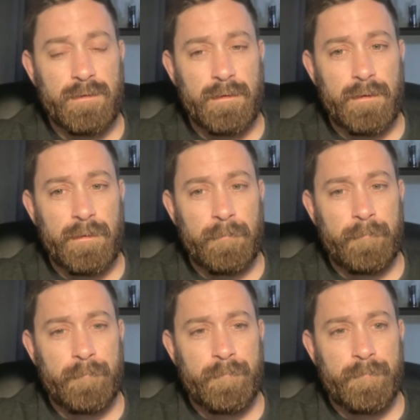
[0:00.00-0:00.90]

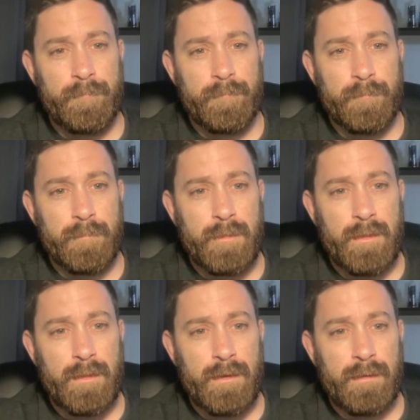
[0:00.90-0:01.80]

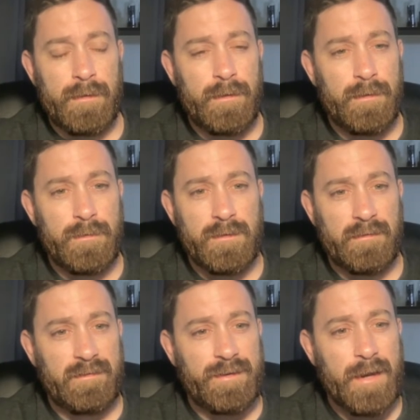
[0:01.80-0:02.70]
It
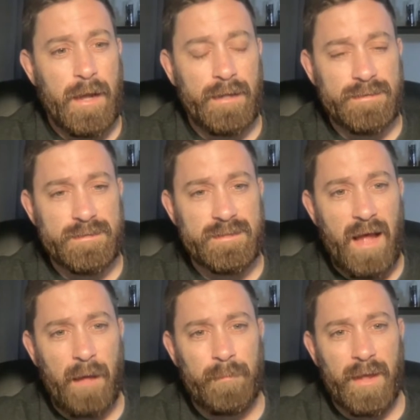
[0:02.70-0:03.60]
just
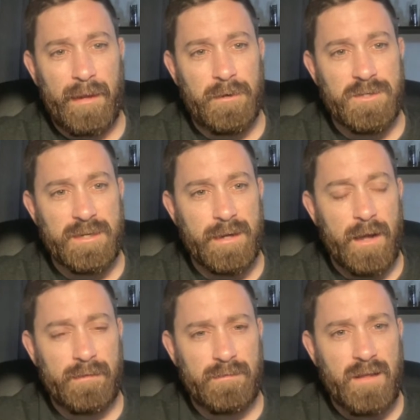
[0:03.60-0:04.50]
nonstop energy,
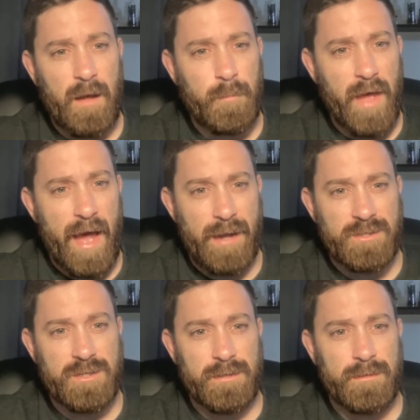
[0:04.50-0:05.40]
nonstop
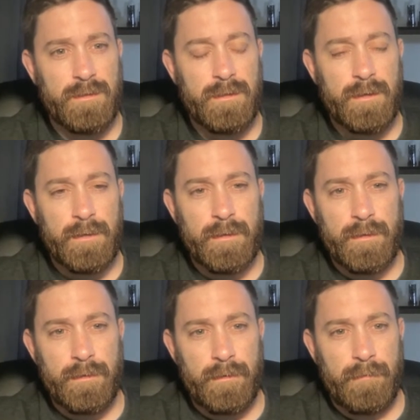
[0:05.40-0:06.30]
action.
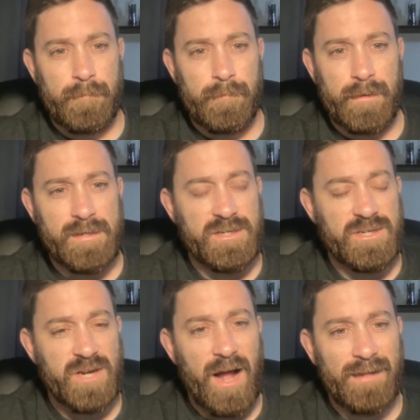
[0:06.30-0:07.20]
His
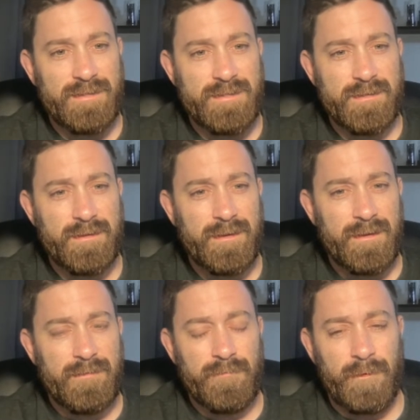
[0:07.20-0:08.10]
shots
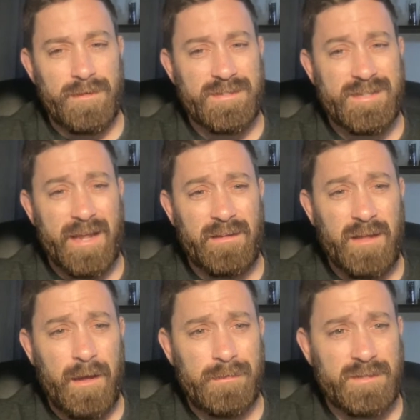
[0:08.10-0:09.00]
for his
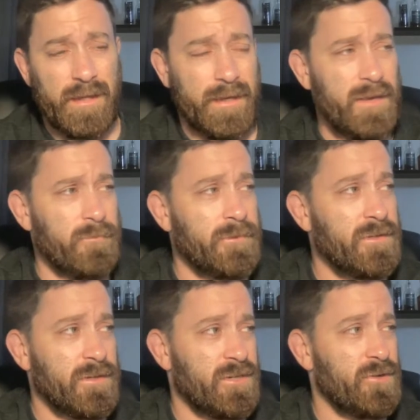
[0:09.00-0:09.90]
takedowns, like, he would
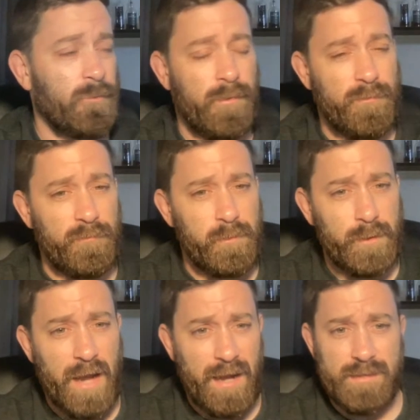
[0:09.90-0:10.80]
just shoot through
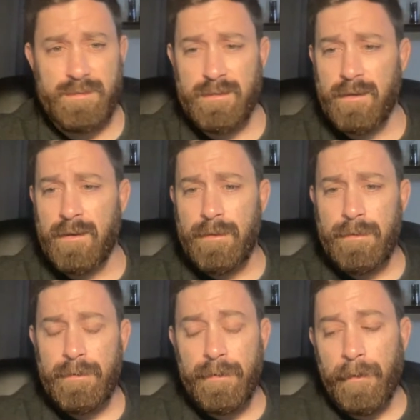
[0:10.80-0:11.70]
guys.
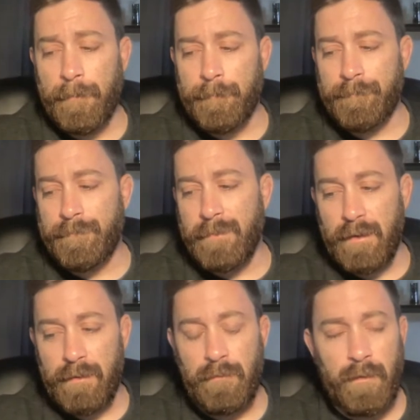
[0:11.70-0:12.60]
And
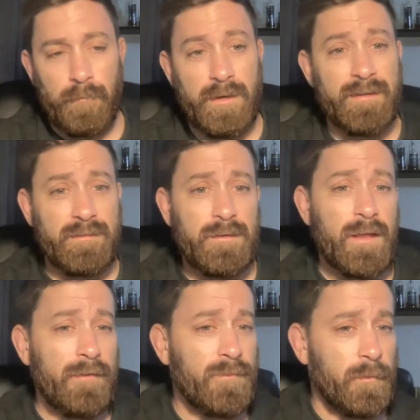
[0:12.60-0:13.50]
we didn't see
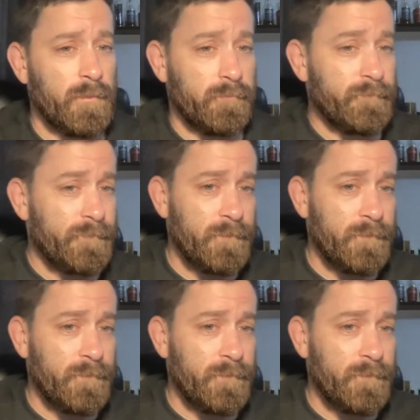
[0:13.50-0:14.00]
that from him.